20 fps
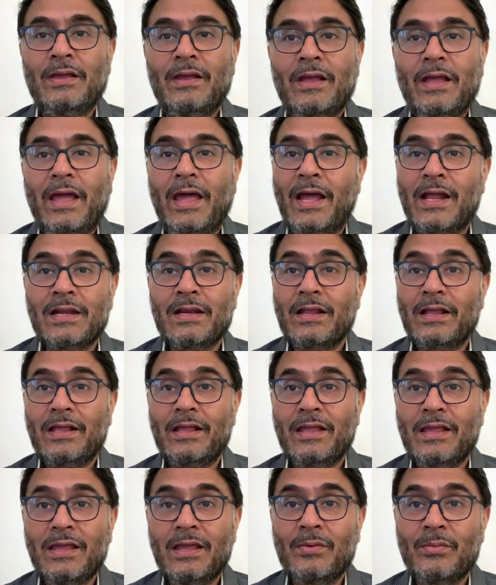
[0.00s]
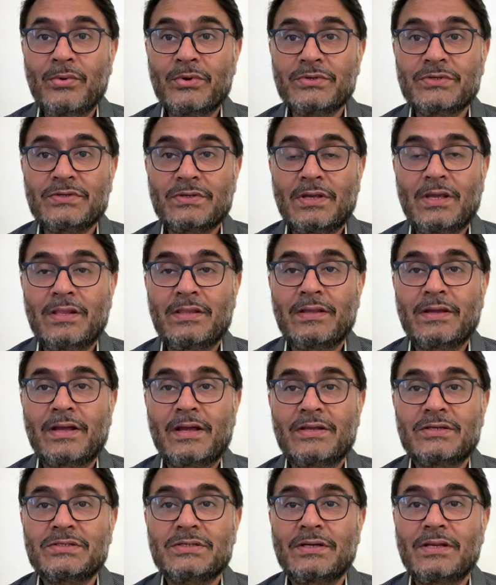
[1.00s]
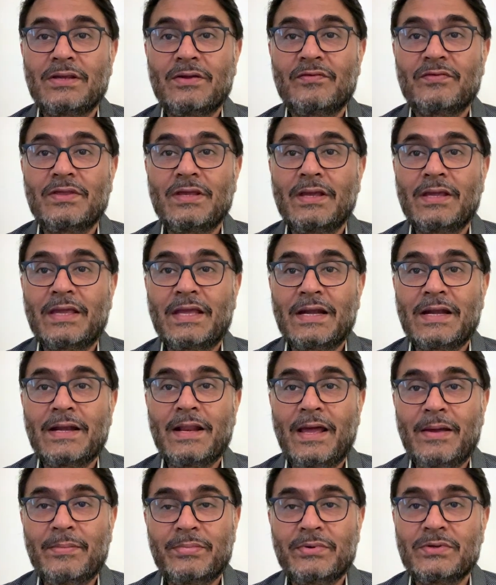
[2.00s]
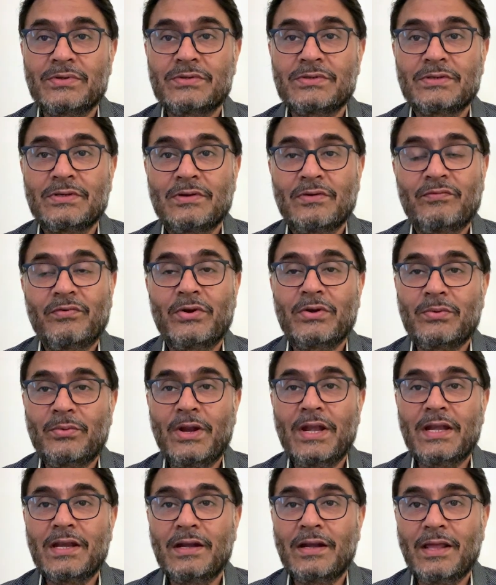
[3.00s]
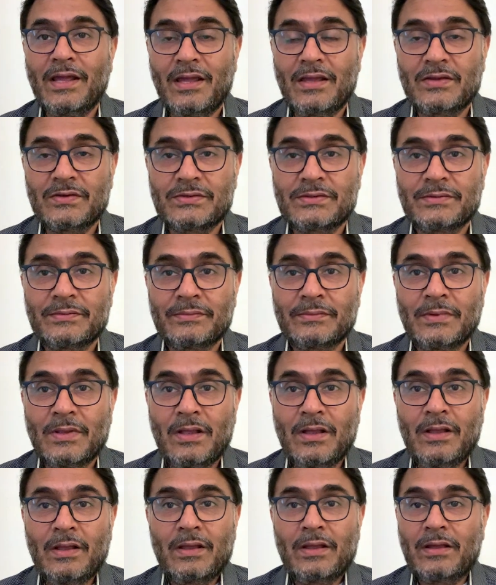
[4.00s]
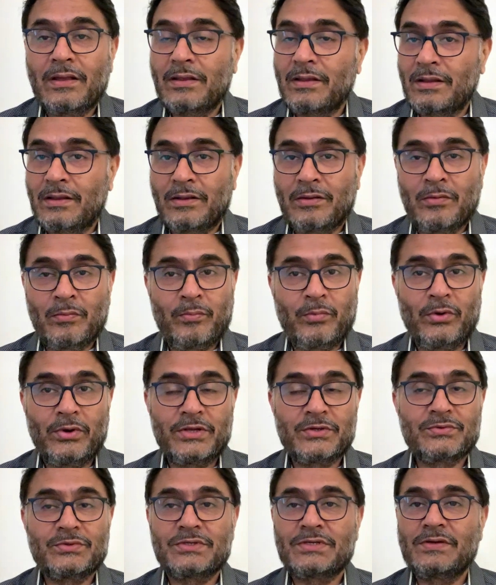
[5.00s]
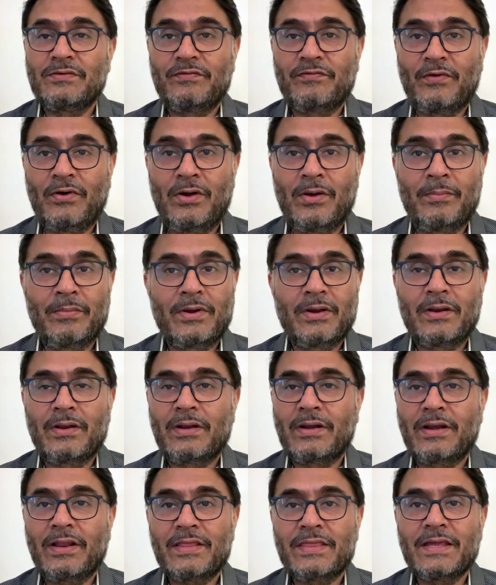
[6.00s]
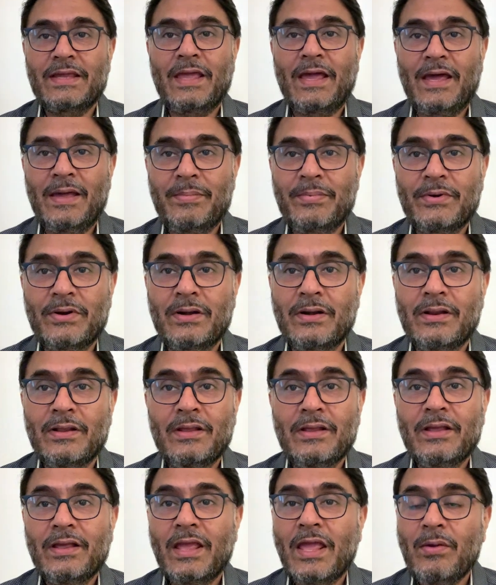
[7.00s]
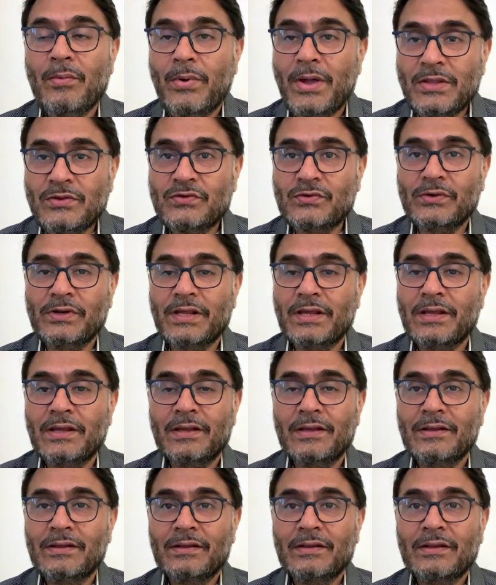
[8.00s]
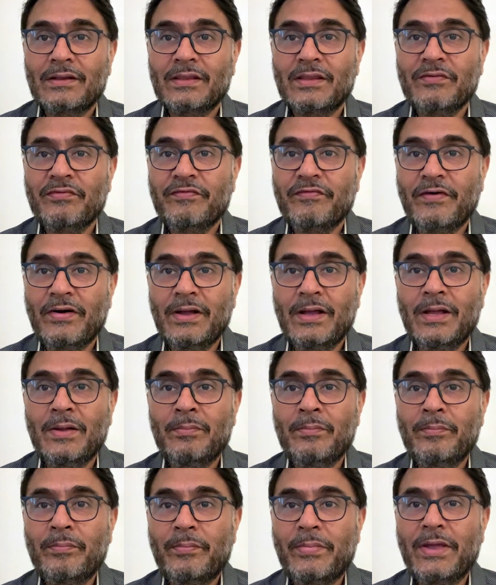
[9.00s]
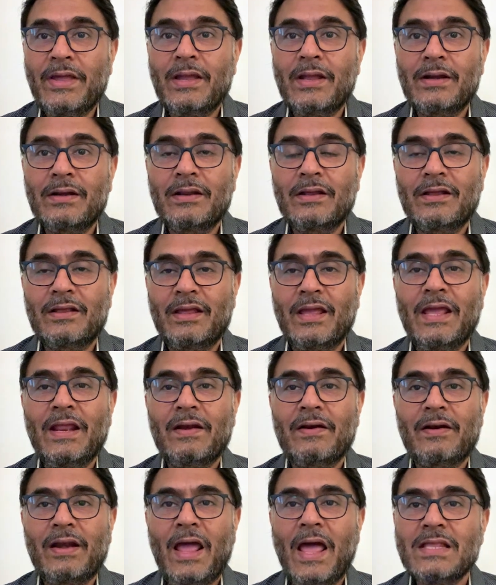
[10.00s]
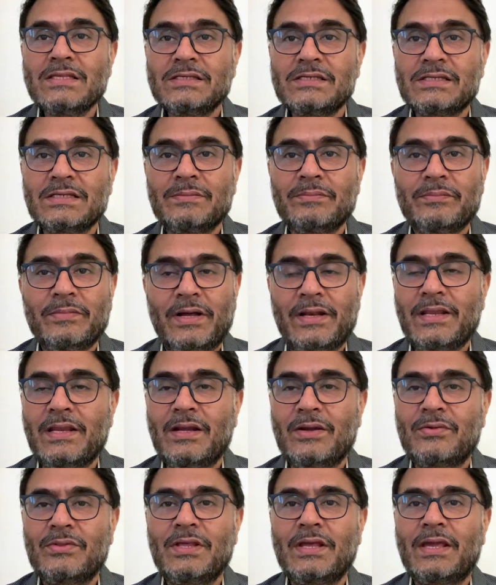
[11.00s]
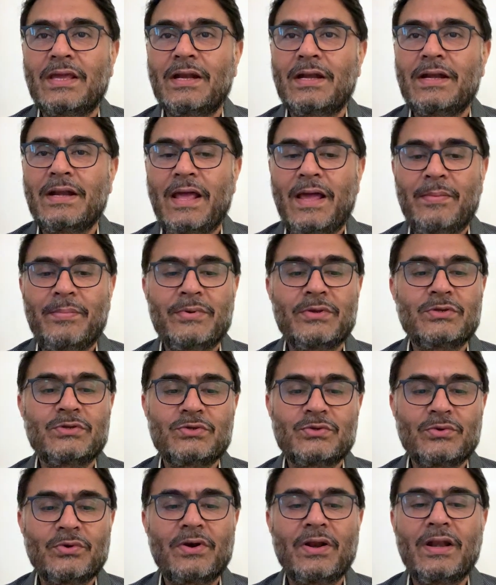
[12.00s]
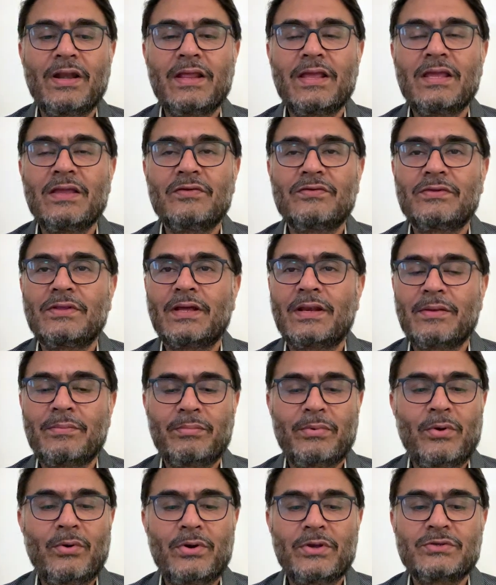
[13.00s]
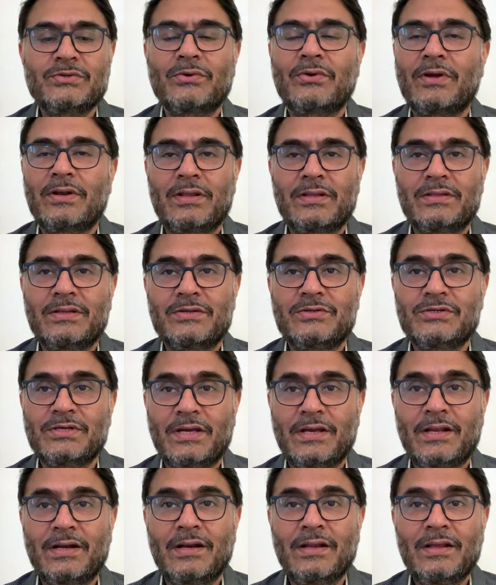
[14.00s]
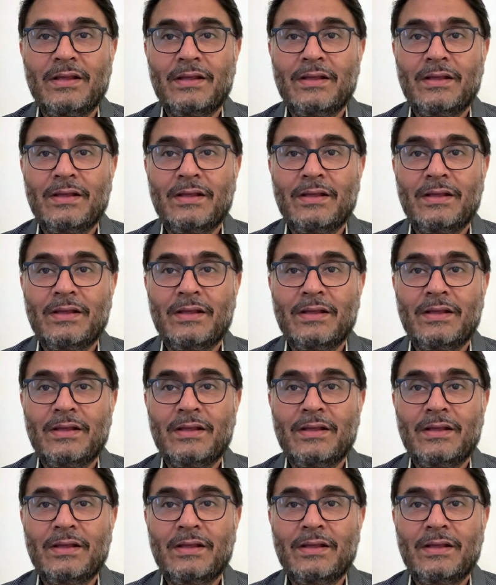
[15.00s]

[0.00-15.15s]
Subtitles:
And he was in the custody of the kidnappers for 20 days. Police was informed, nothing happened. Eventually, the firm paid a ransom money to the kidnappers to release their employee Sukhananda Jain,